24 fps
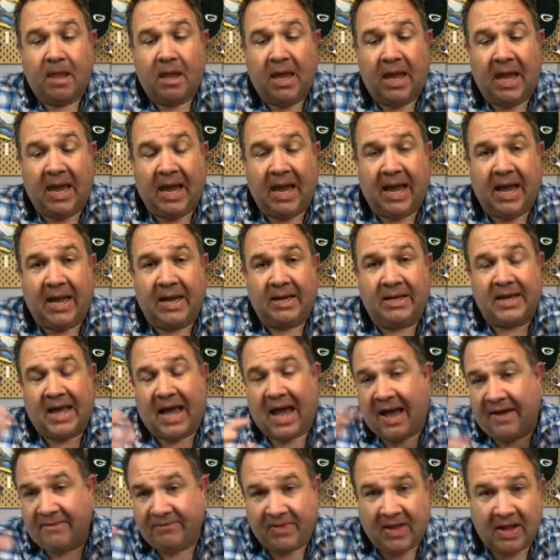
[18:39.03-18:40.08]
And
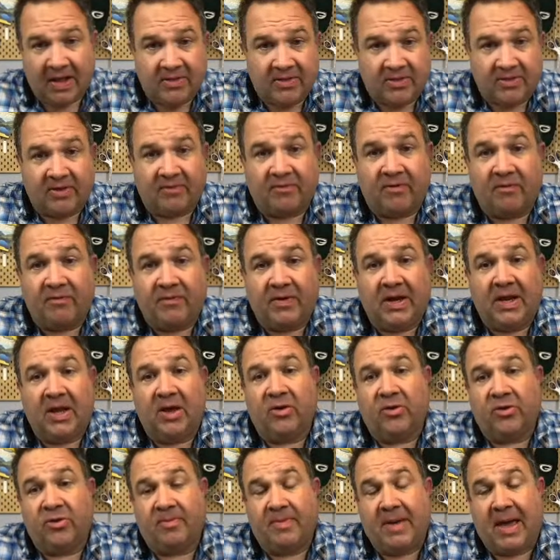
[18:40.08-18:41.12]
I've done several
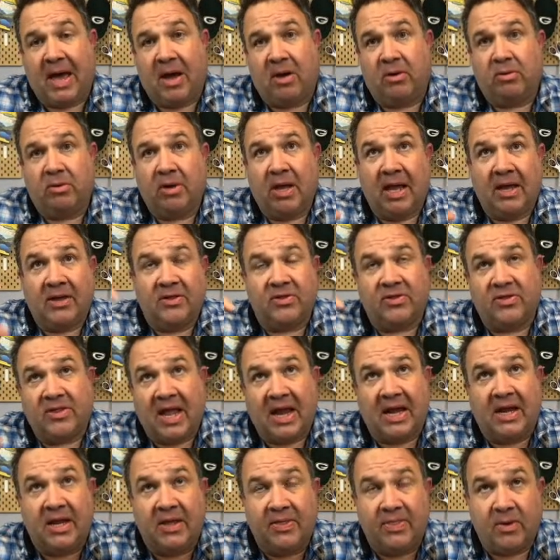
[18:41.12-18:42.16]
videos about
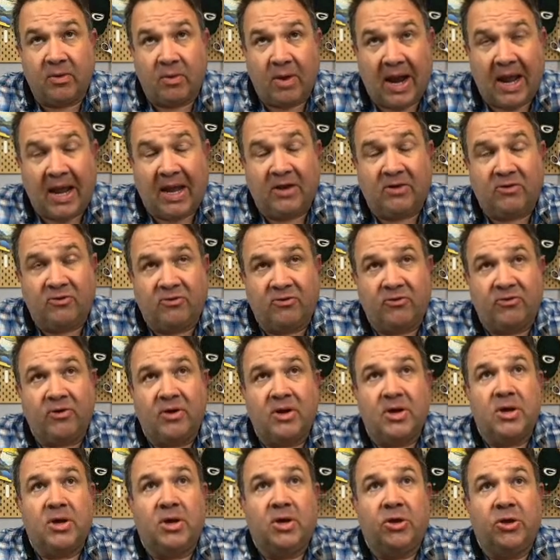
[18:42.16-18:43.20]
extending the range
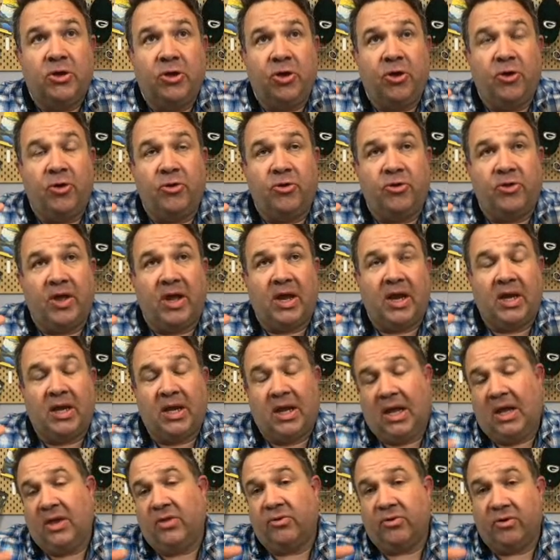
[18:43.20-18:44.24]
using
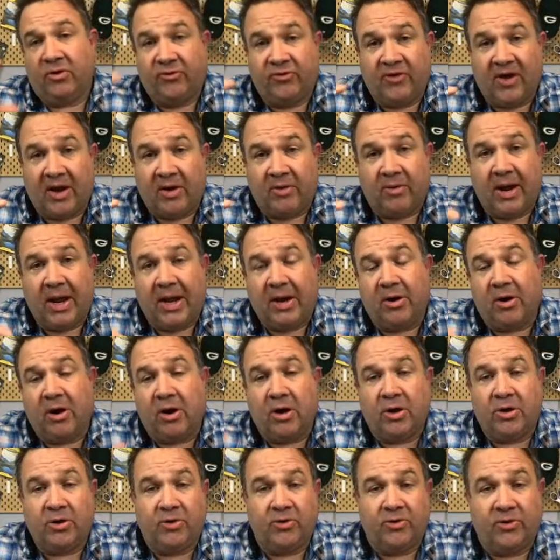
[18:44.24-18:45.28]
either a generator
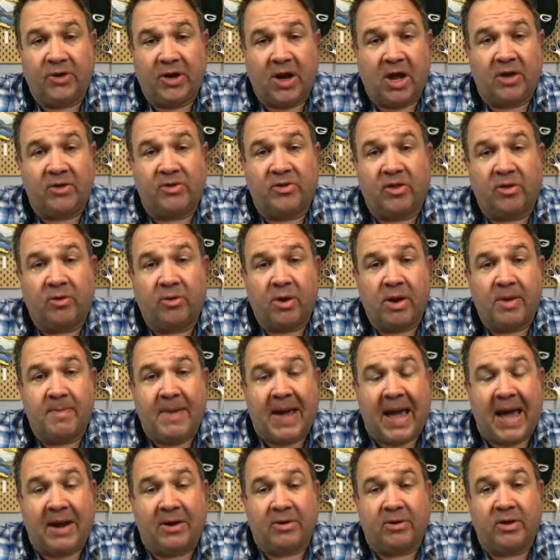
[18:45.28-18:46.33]
or using auxiliary
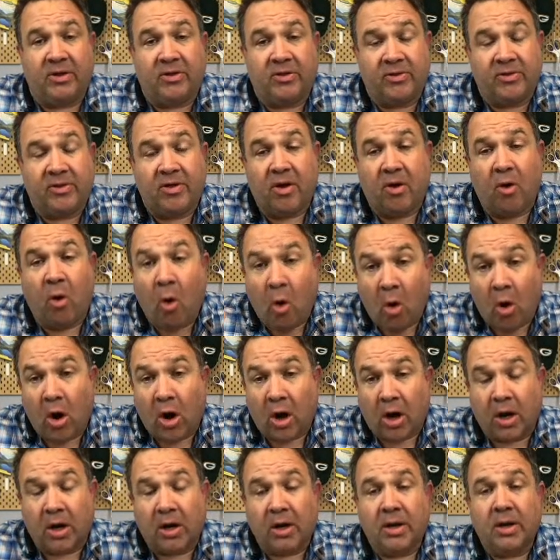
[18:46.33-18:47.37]
batteries.
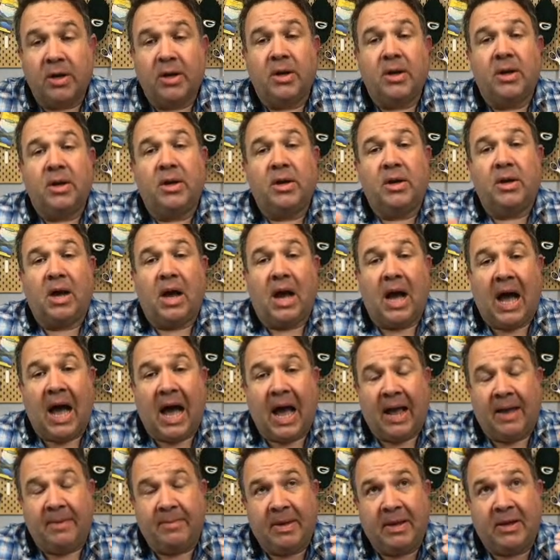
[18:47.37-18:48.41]
Or
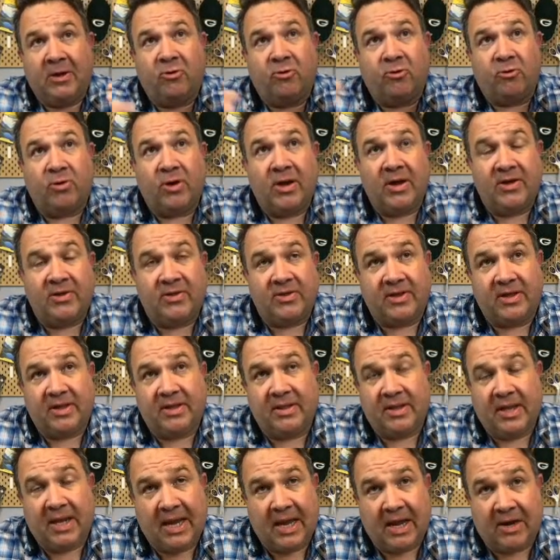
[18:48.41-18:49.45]
I'm
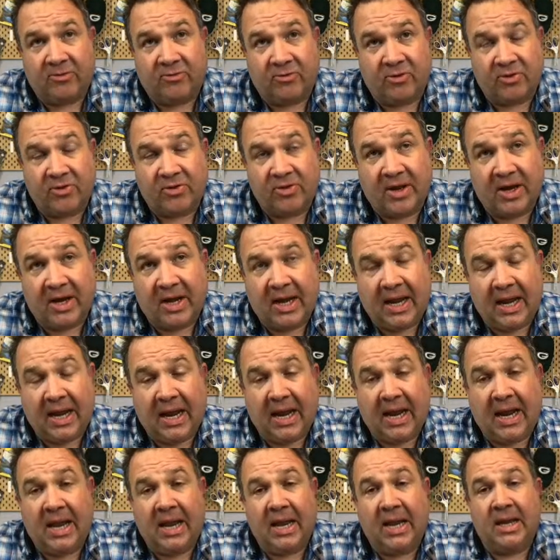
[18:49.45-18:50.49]
increasingly interested
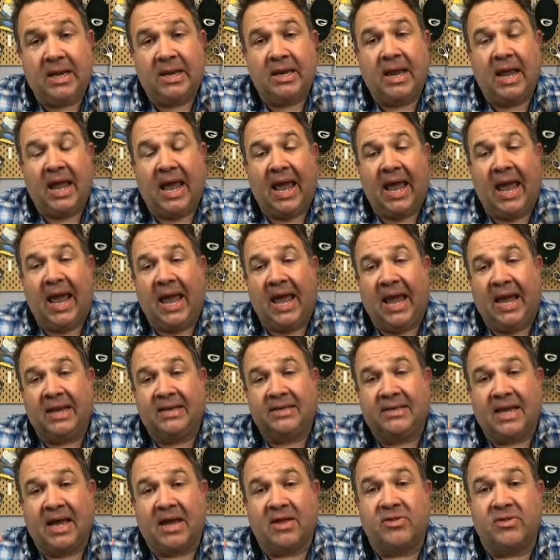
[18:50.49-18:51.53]
in a
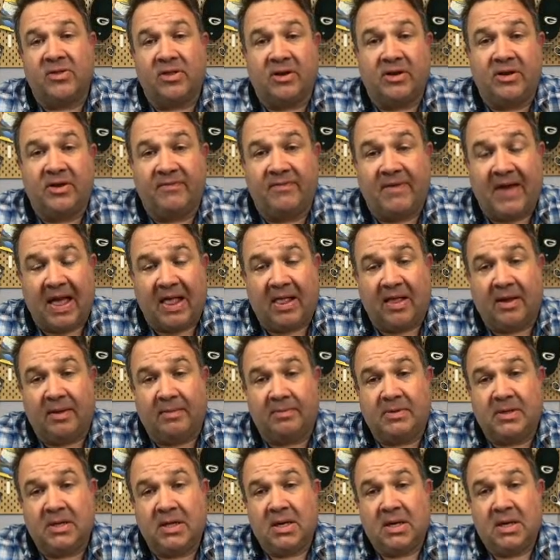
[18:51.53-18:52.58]
Tesla
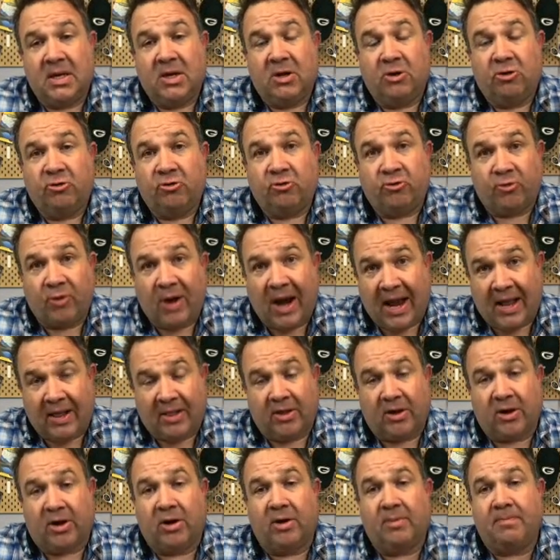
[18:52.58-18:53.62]
developed
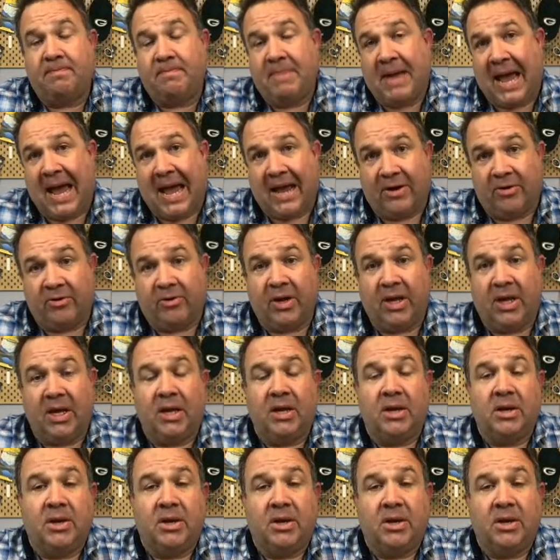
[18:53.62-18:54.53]
trailer battery